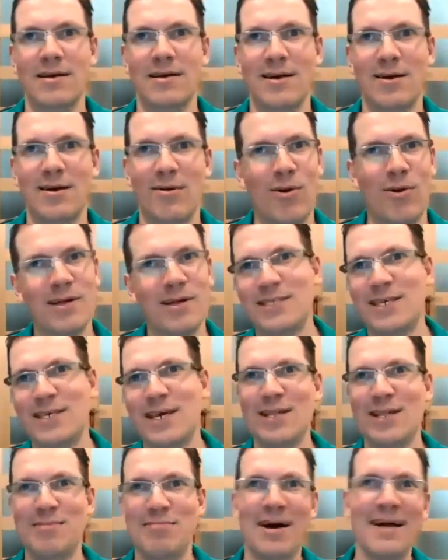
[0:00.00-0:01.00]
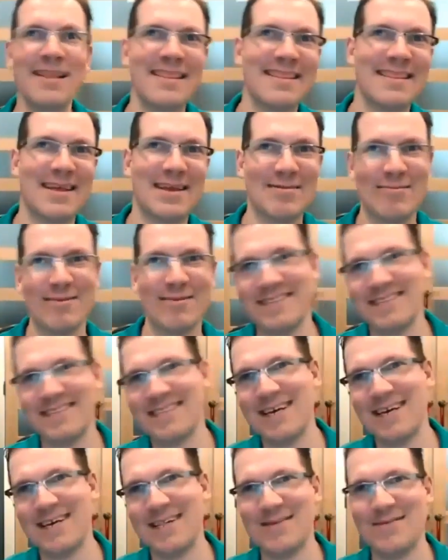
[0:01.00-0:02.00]
a month, and one
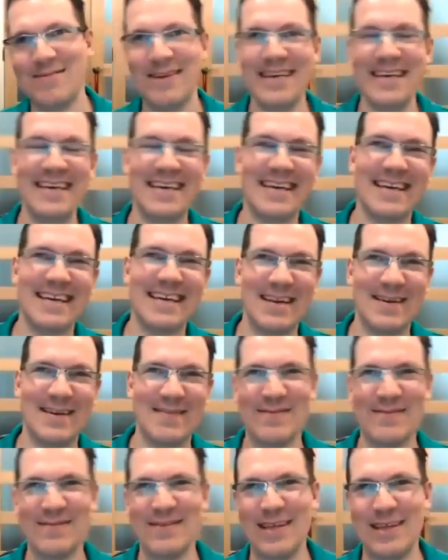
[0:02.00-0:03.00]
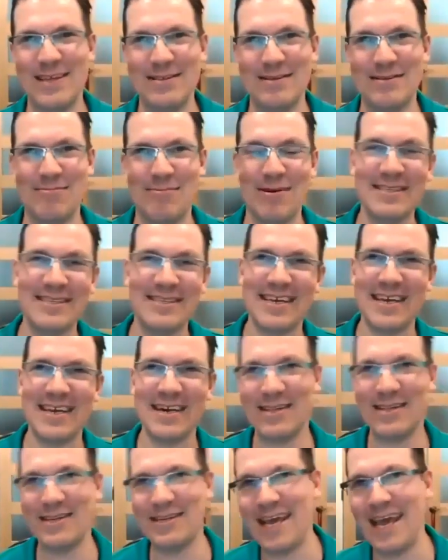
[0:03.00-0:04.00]
sale a week, and then one
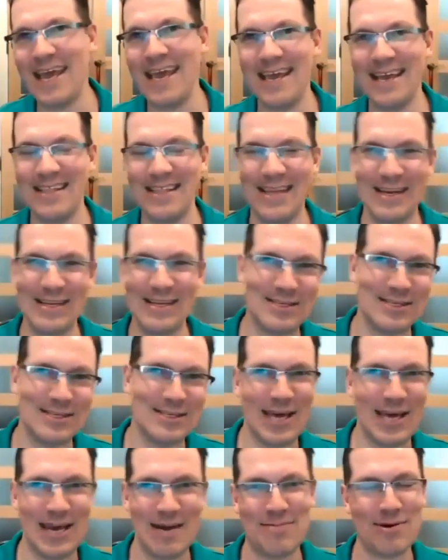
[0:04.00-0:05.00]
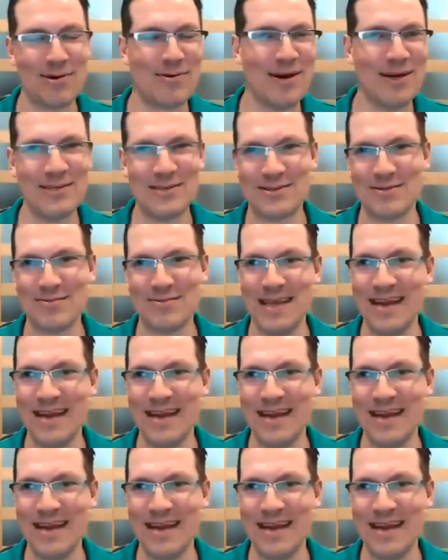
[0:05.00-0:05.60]
sale a day. And then it's just kind of progressed from